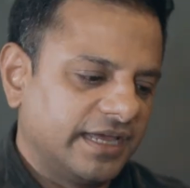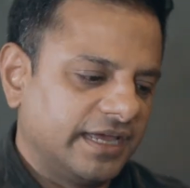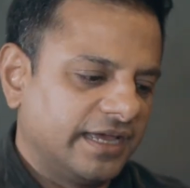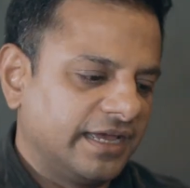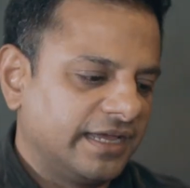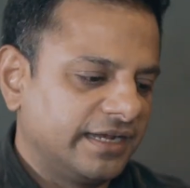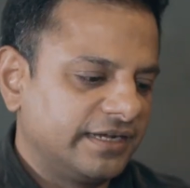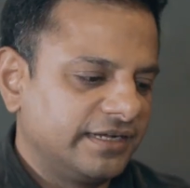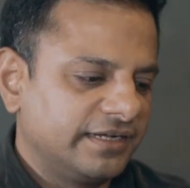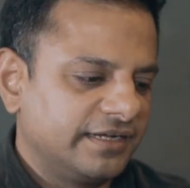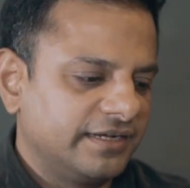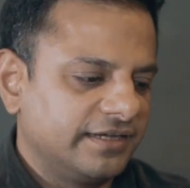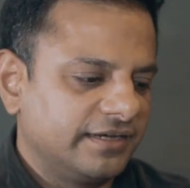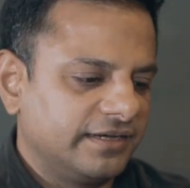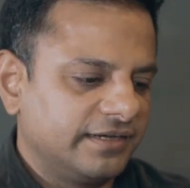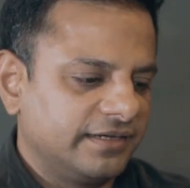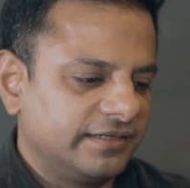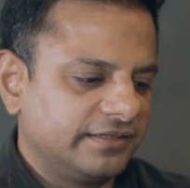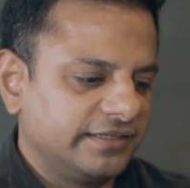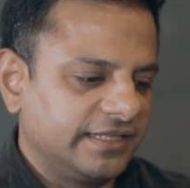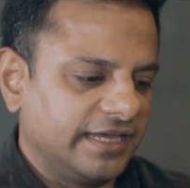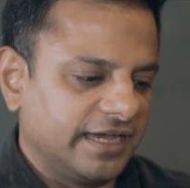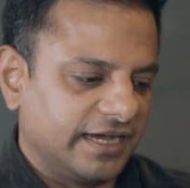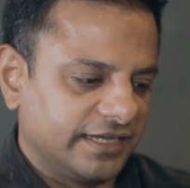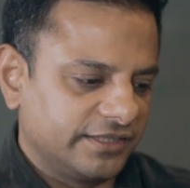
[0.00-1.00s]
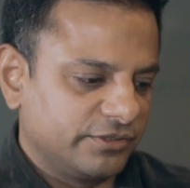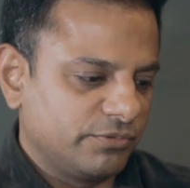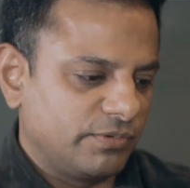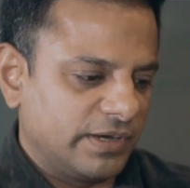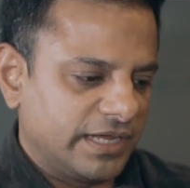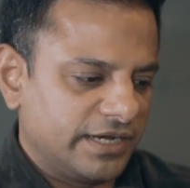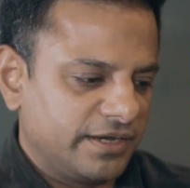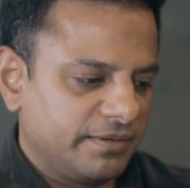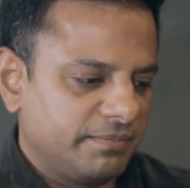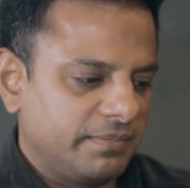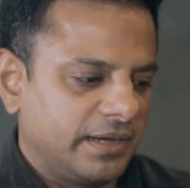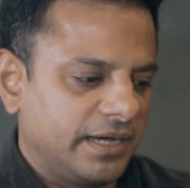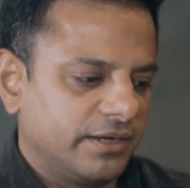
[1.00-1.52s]
And the other
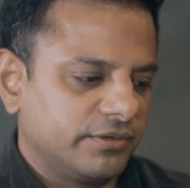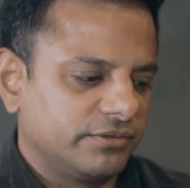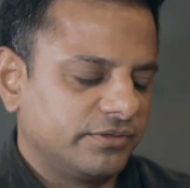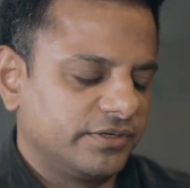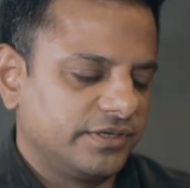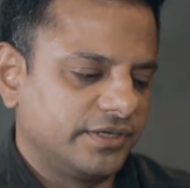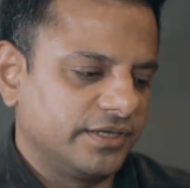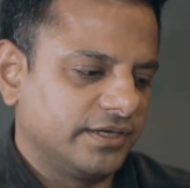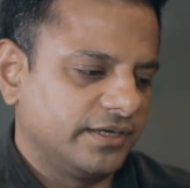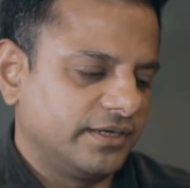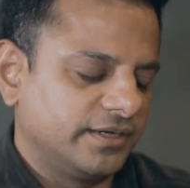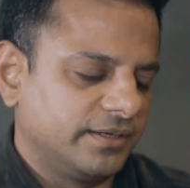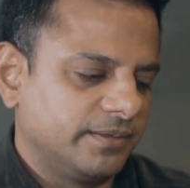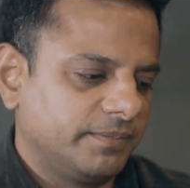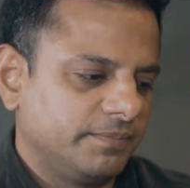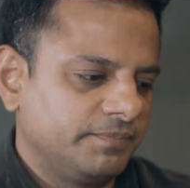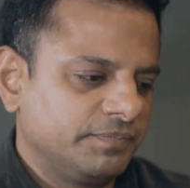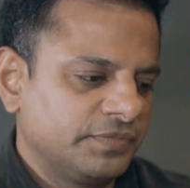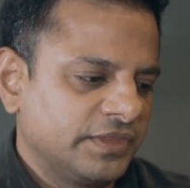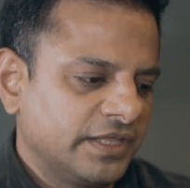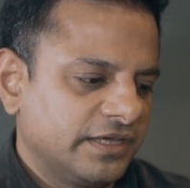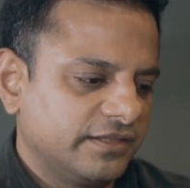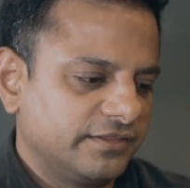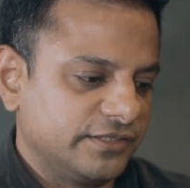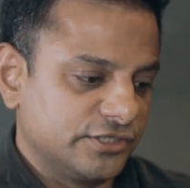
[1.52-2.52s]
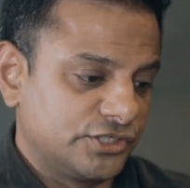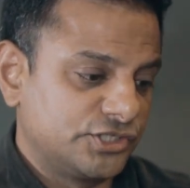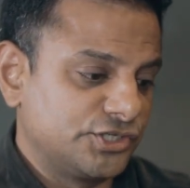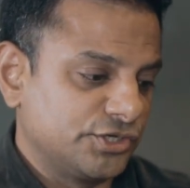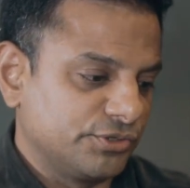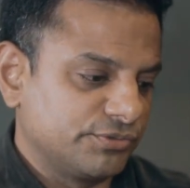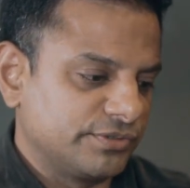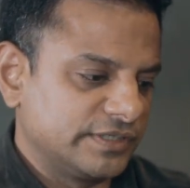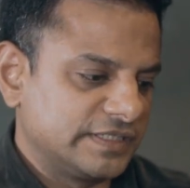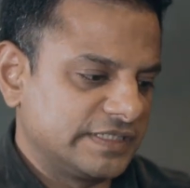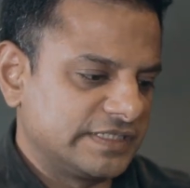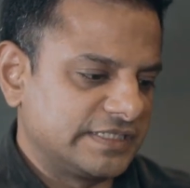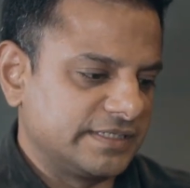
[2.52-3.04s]
one about the
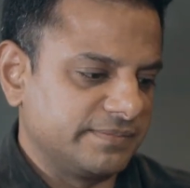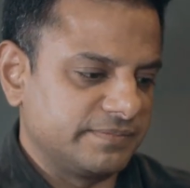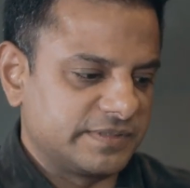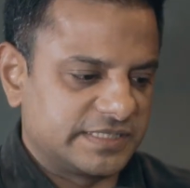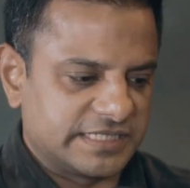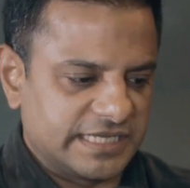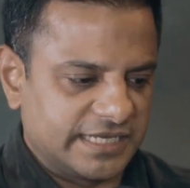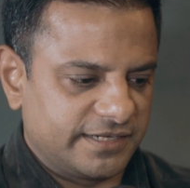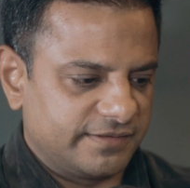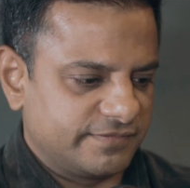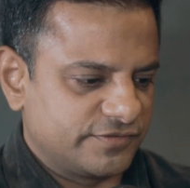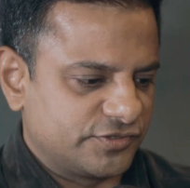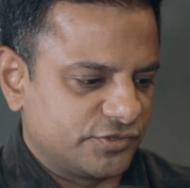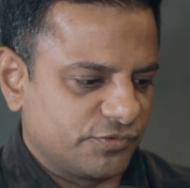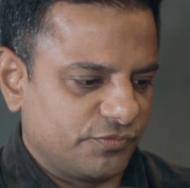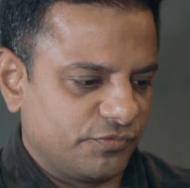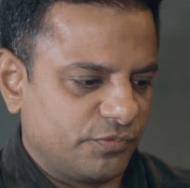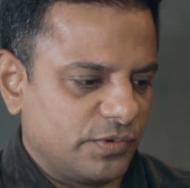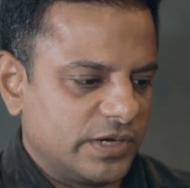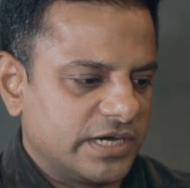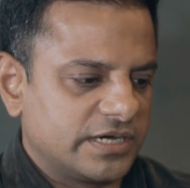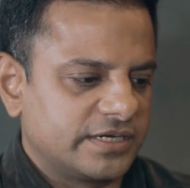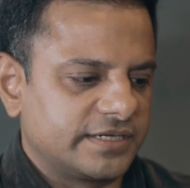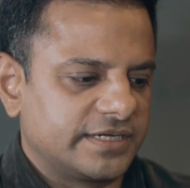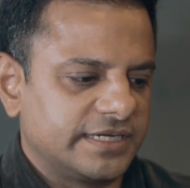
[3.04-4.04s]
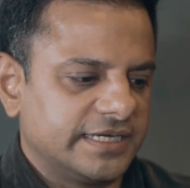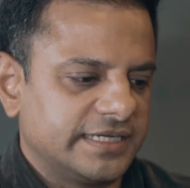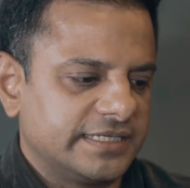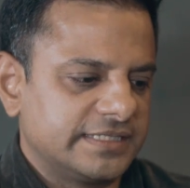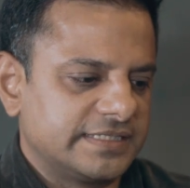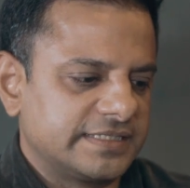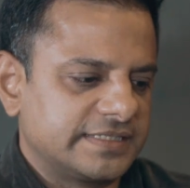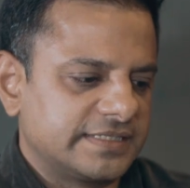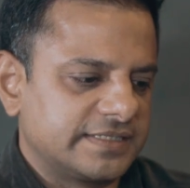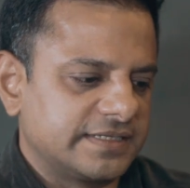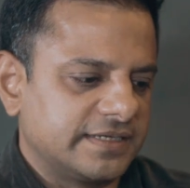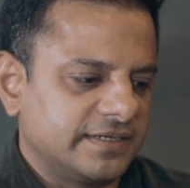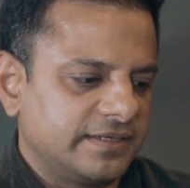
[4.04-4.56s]
students themselves who worked
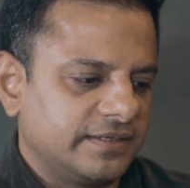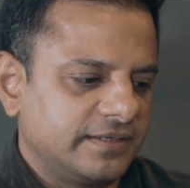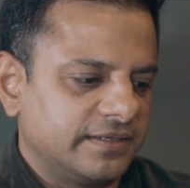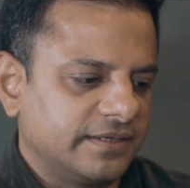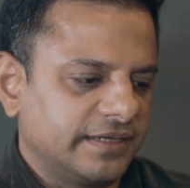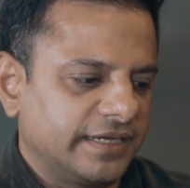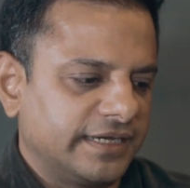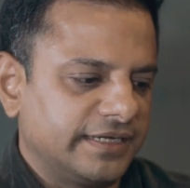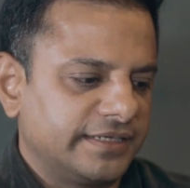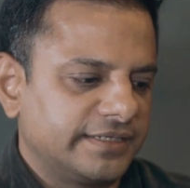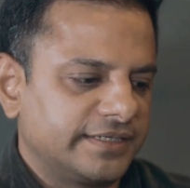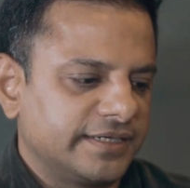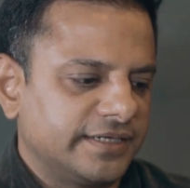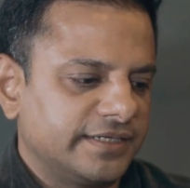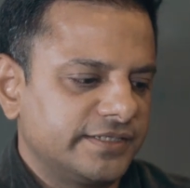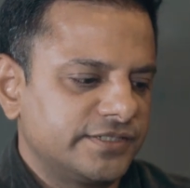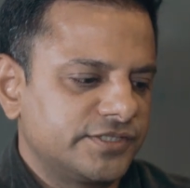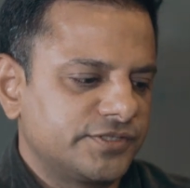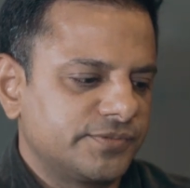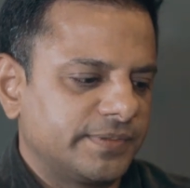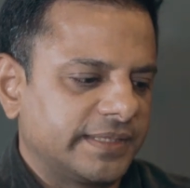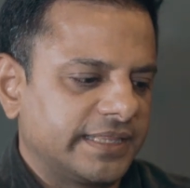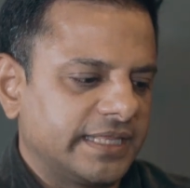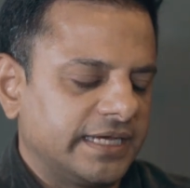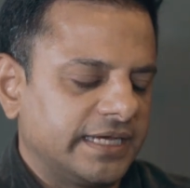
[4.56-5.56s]
as interns with